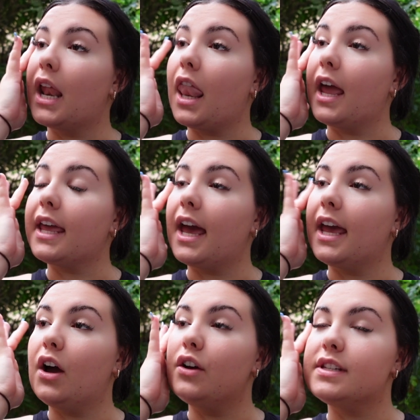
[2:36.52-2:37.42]
like
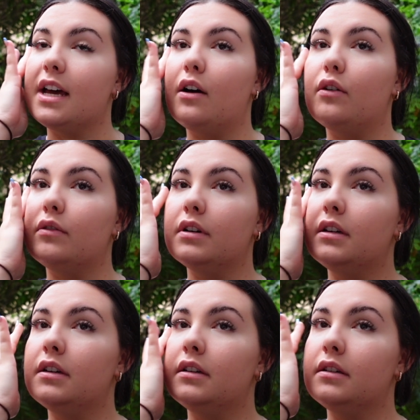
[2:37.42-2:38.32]
a hotel
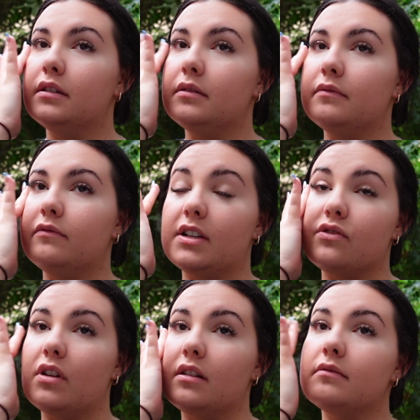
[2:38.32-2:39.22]

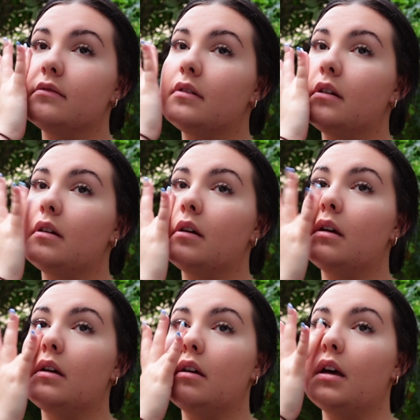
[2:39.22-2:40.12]
restaurant
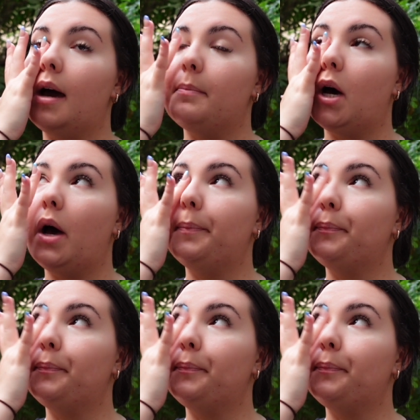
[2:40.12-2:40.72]
and bar.